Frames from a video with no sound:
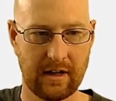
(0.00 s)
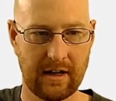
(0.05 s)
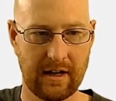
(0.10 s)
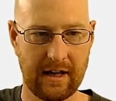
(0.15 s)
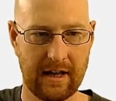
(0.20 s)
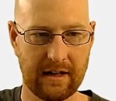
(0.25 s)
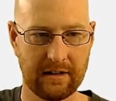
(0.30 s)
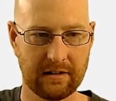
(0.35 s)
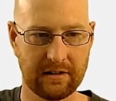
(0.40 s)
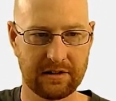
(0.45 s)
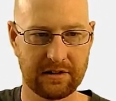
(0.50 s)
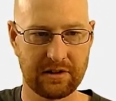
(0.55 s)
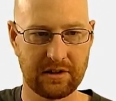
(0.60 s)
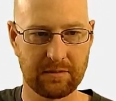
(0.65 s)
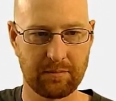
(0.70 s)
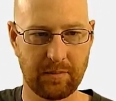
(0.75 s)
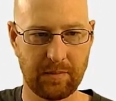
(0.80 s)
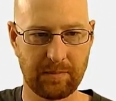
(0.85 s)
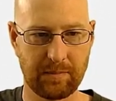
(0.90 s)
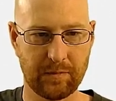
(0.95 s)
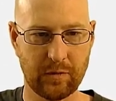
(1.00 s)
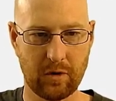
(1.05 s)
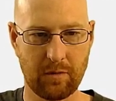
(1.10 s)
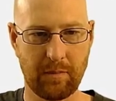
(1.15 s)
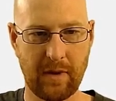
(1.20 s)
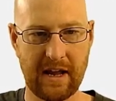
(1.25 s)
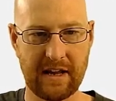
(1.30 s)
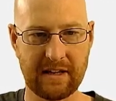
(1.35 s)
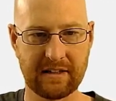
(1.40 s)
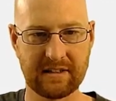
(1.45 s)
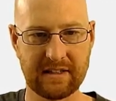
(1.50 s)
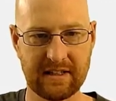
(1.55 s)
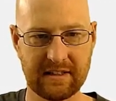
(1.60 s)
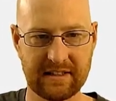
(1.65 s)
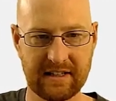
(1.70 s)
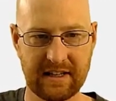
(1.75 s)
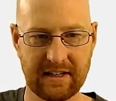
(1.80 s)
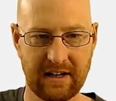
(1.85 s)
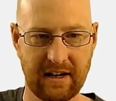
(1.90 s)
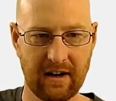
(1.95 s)
and let's just sort of paste
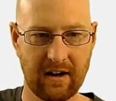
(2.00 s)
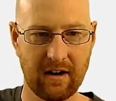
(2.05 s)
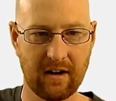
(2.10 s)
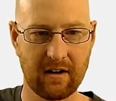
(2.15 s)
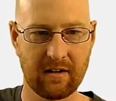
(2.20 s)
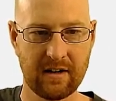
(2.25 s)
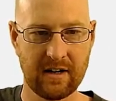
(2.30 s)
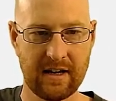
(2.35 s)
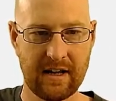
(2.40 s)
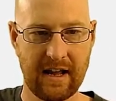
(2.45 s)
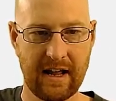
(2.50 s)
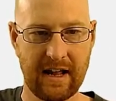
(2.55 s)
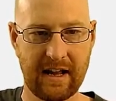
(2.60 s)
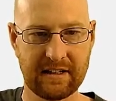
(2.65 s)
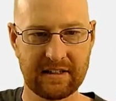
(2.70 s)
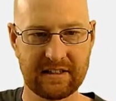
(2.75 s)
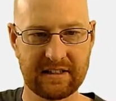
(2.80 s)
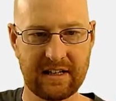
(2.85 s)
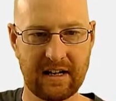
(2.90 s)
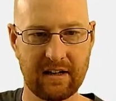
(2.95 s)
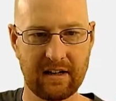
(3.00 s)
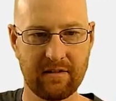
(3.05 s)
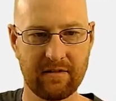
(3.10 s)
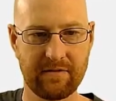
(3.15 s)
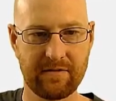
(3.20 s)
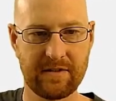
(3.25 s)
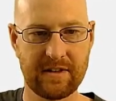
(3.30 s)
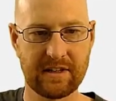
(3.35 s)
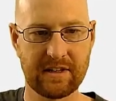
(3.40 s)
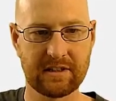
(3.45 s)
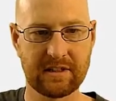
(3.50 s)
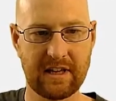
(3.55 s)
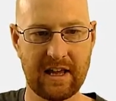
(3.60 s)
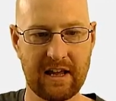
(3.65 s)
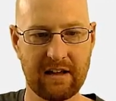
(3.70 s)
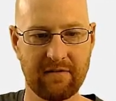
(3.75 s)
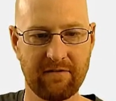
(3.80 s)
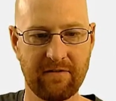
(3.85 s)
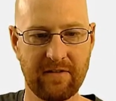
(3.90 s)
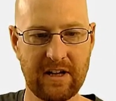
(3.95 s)
this in here. And instead of this
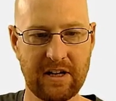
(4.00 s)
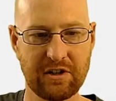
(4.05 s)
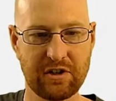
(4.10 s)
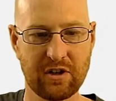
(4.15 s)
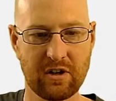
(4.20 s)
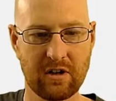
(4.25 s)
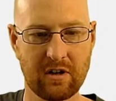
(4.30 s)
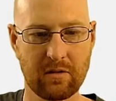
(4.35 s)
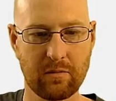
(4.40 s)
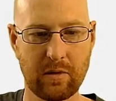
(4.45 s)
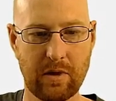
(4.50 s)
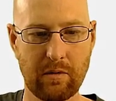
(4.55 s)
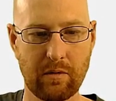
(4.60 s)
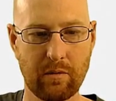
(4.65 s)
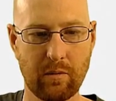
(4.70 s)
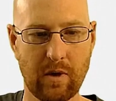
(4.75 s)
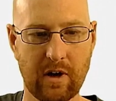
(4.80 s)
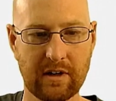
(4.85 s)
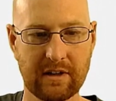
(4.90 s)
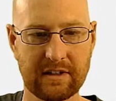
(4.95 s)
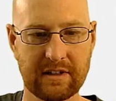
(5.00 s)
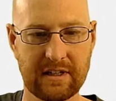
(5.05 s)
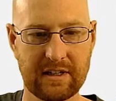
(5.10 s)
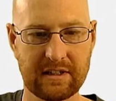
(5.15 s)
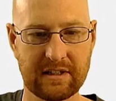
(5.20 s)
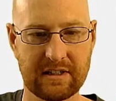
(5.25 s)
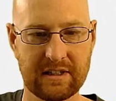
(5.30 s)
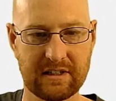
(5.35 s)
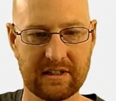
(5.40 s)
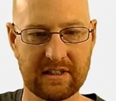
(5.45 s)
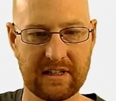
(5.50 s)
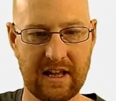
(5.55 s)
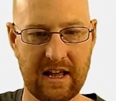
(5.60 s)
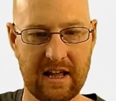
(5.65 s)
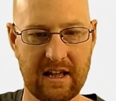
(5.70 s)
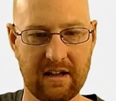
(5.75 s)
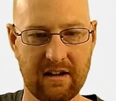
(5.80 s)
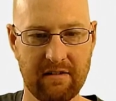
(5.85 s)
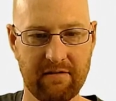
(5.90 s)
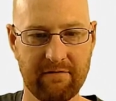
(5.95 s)
saying featured, we would want this to
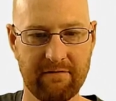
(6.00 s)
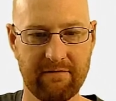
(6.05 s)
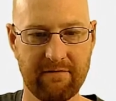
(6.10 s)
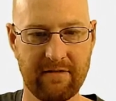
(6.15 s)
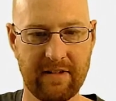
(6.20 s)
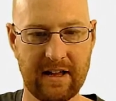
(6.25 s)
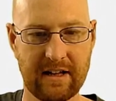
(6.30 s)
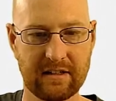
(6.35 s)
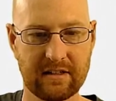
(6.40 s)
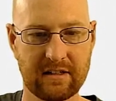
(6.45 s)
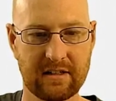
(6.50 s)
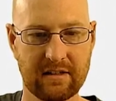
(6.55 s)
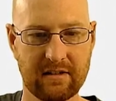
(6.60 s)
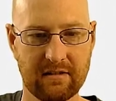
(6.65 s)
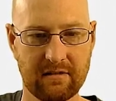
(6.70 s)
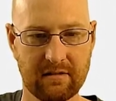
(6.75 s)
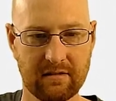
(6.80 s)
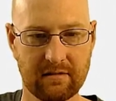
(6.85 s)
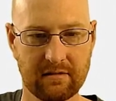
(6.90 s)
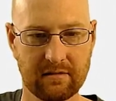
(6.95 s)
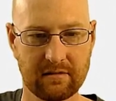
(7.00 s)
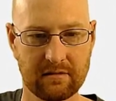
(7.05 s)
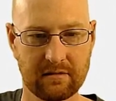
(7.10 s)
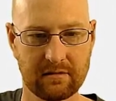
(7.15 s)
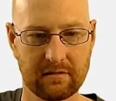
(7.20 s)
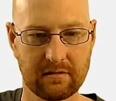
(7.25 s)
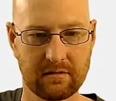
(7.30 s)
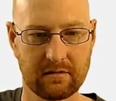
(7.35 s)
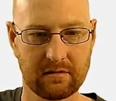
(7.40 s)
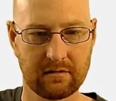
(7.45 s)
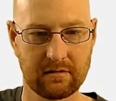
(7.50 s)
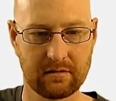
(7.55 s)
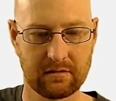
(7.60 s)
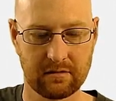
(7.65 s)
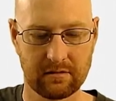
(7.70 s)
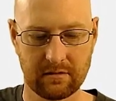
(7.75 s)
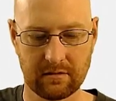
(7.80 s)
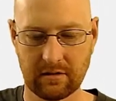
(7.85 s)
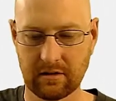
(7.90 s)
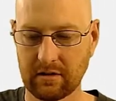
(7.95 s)
say event.
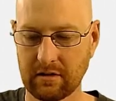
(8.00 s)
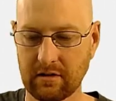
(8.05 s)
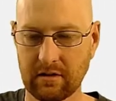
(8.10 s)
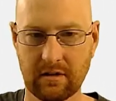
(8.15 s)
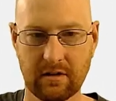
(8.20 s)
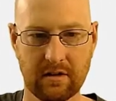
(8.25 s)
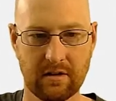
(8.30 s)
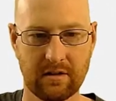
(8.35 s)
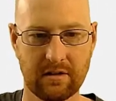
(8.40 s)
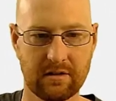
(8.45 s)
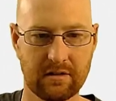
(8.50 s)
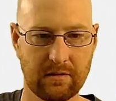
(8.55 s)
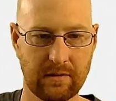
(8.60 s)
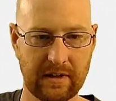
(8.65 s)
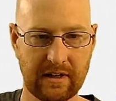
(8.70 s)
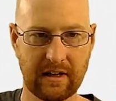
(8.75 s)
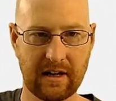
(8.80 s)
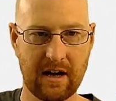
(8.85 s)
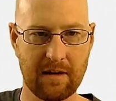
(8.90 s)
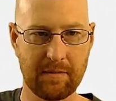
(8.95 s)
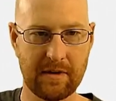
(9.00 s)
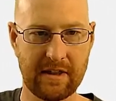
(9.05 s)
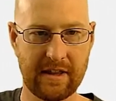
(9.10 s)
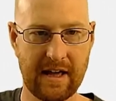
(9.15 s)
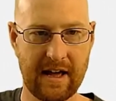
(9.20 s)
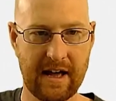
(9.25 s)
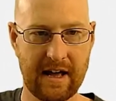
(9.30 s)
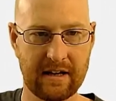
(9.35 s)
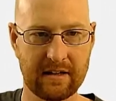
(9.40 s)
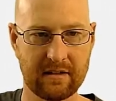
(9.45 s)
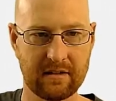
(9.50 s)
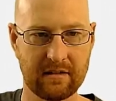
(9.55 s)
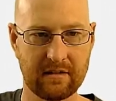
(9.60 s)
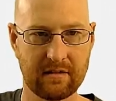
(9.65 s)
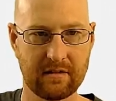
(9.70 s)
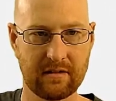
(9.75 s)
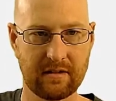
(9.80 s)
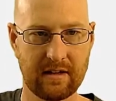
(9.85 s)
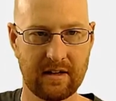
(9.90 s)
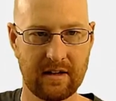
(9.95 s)
So we can copy that
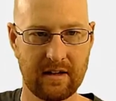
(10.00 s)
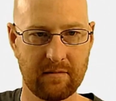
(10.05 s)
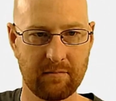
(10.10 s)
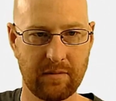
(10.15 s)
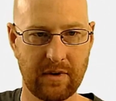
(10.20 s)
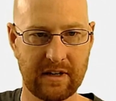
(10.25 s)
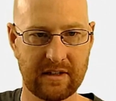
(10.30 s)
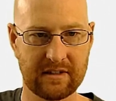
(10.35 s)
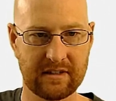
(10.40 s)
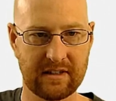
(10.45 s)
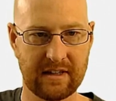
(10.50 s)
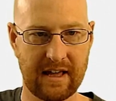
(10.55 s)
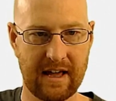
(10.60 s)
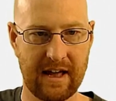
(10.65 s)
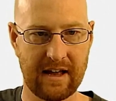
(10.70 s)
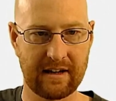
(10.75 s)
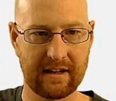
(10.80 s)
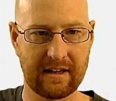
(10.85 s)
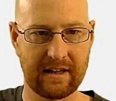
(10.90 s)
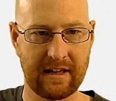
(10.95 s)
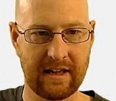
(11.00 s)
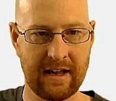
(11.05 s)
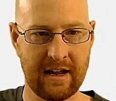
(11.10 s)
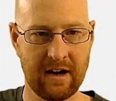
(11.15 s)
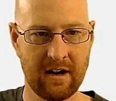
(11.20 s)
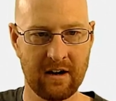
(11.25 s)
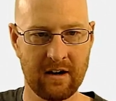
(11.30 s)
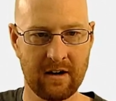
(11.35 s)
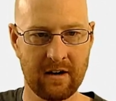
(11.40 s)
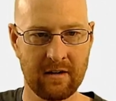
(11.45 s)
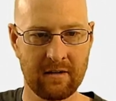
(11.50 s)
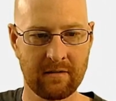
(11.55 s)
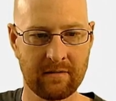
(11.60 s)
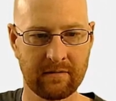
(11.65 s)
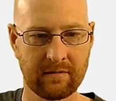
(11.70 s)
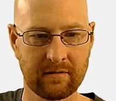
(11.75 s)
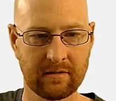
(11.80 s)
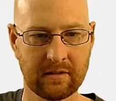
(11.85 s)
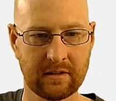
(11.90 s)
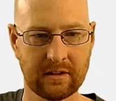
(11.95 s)
and paste that here.
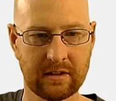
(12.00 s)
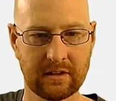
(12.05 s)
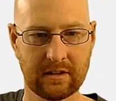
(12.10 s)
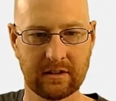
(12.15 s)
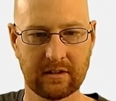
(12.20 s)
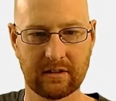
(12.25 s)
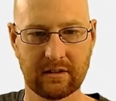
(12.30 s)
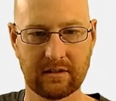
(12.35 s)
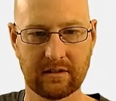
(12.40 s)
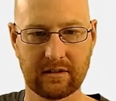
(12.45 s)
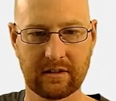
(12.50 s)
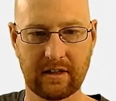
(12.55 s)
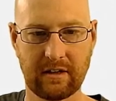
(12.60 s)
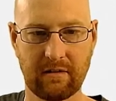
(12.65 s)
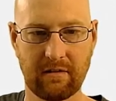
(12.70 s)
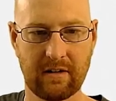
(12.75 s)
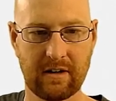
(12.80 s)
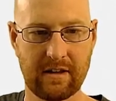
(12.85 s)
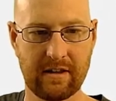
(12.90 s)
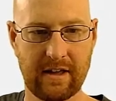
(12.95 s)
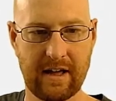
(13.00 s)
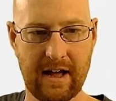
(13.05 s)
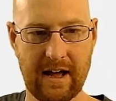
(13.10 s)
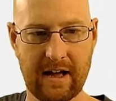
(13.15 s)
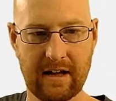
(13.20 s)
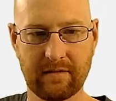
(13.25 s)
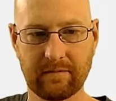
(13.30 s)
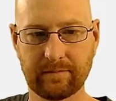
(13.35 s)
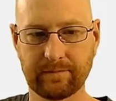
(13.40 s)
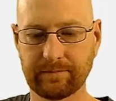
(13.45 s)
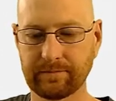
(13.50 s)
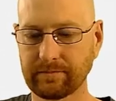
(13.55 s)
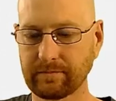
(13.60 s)
Get rid of that.